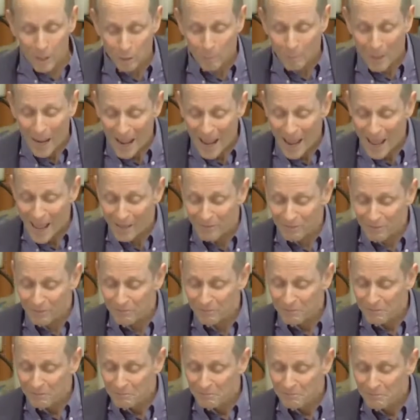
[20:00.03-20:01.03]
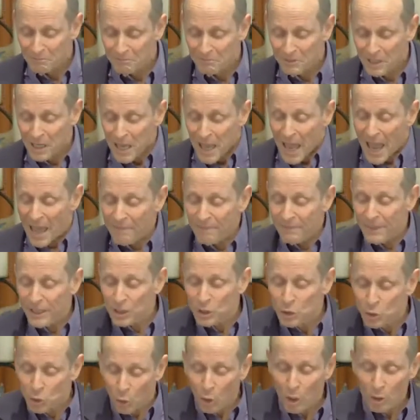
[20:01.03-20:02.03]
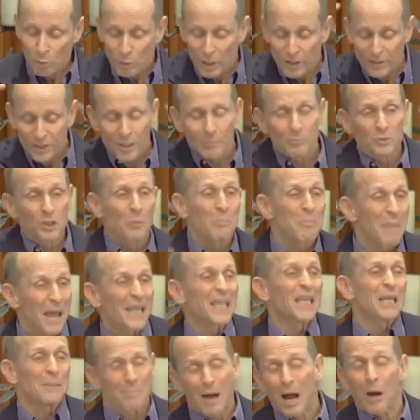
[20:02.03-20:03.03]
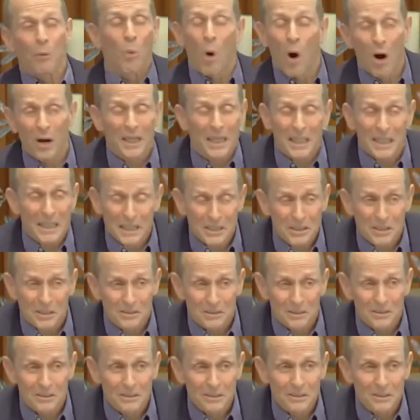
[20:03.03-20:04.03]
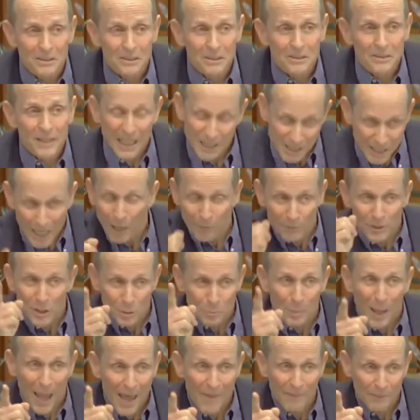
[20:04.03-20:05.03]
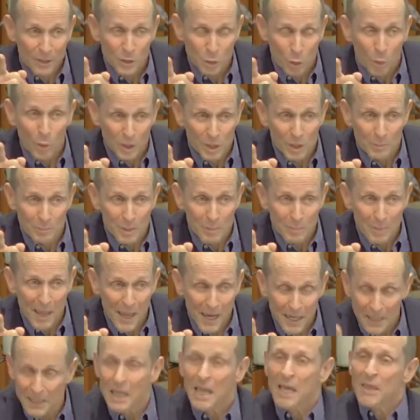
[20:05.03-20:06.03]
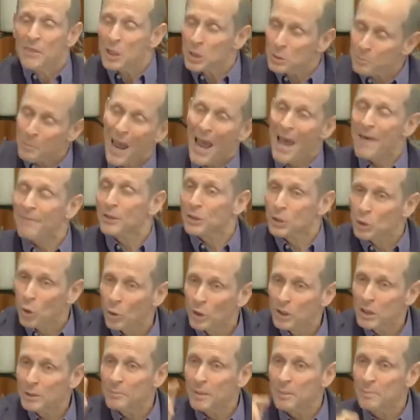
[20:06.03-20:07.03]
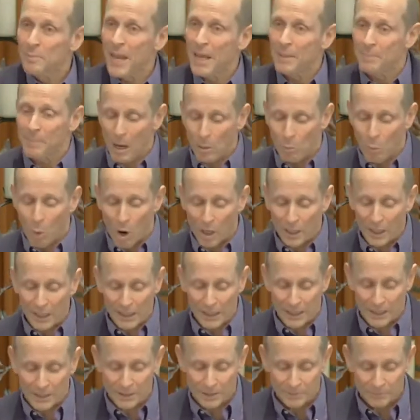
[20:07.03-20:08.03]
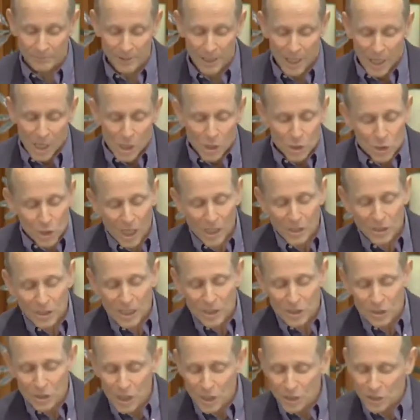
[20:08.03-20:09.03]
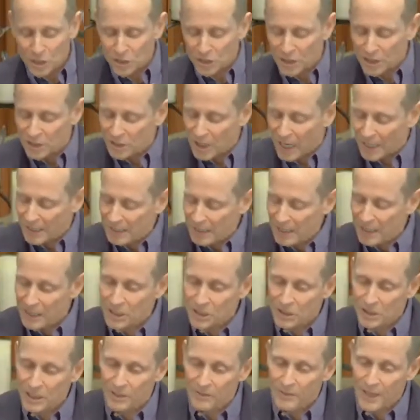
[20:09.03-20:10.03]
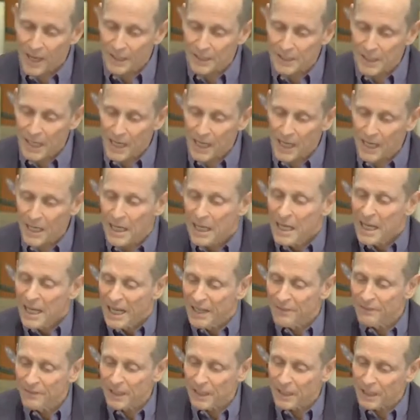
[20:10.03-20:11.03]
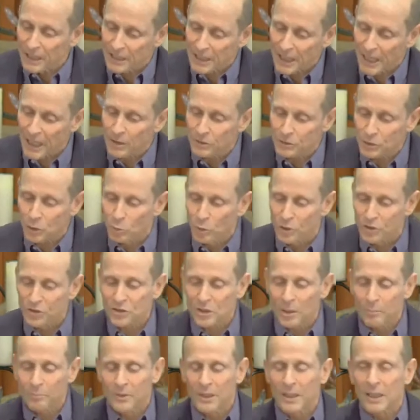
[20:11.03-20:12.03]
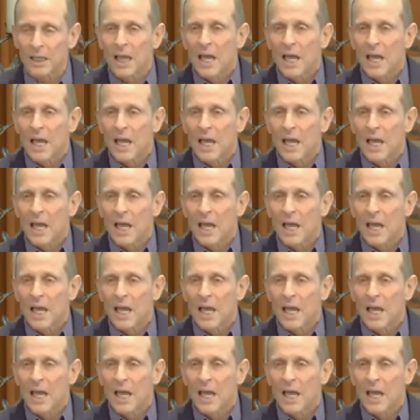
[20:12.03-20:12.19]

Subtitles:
path, and then join with them to make it by walking it? That's how this path is going to be made. This path is going to be made by walking it. Just as Jesus and Zacchaeus did that day, in the encounter with something